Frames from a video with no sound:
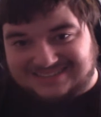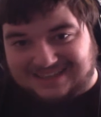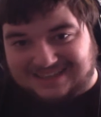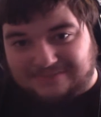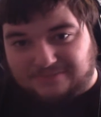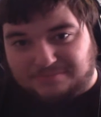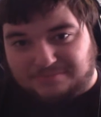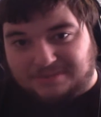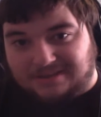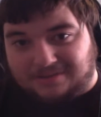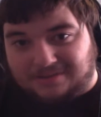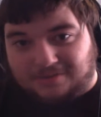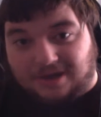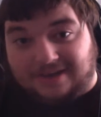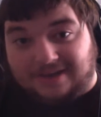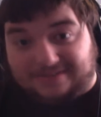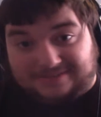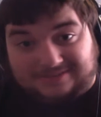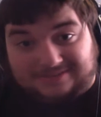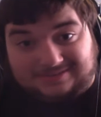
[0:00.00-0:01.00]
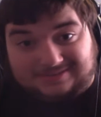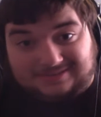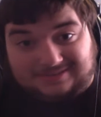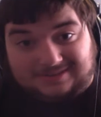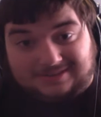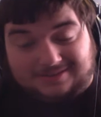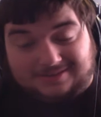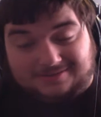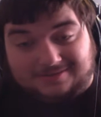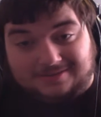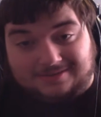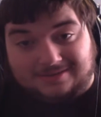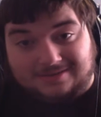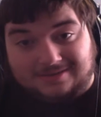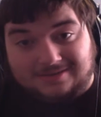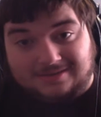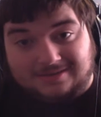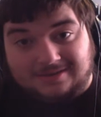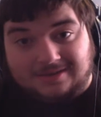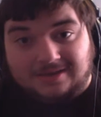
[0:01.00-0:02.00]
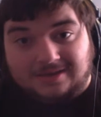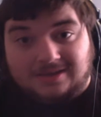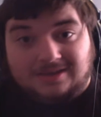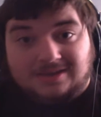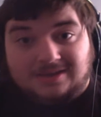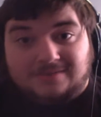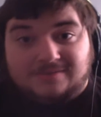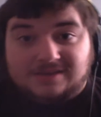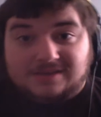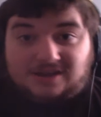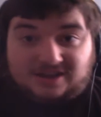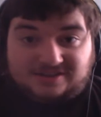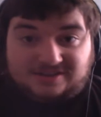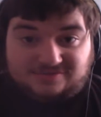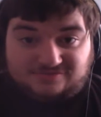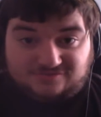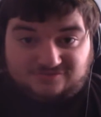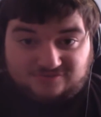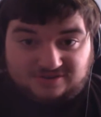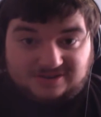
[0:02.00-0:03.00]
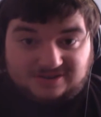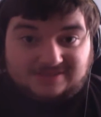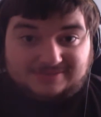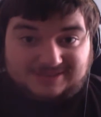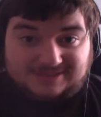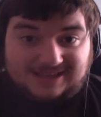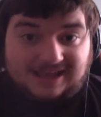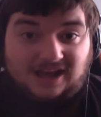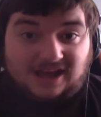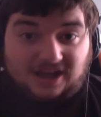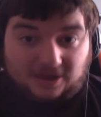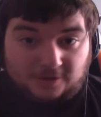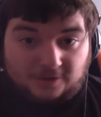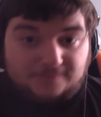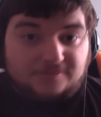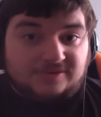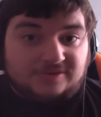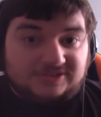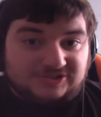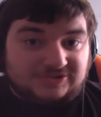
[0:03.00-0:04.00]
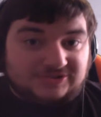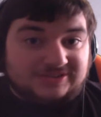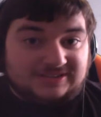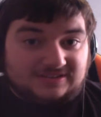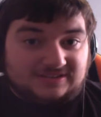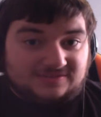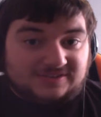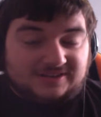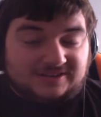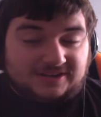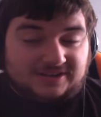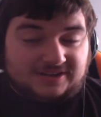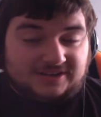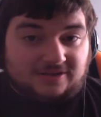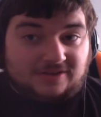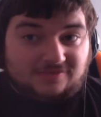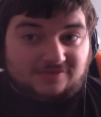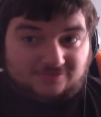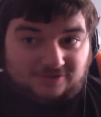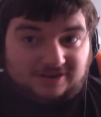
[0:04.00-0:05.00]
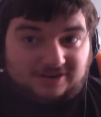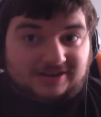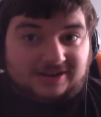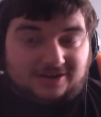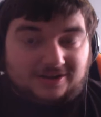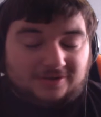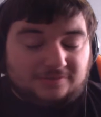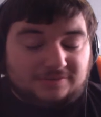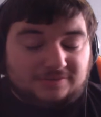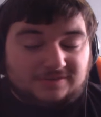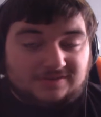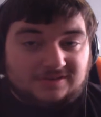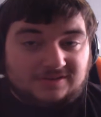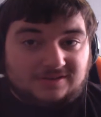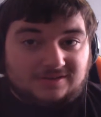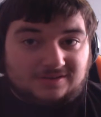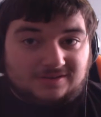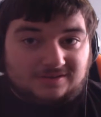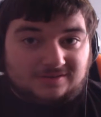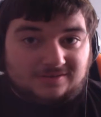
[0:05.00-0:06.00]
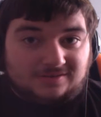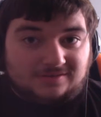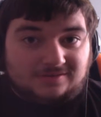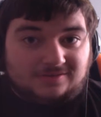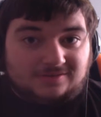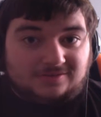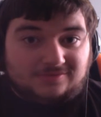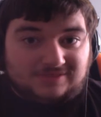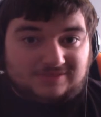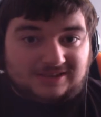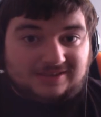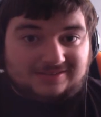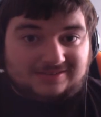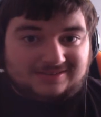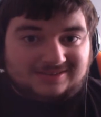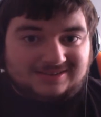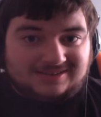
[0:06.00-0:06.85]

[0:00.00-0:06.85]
to pick up either, so yeah, I hope you enjoyed this video. I really hope you do. You did.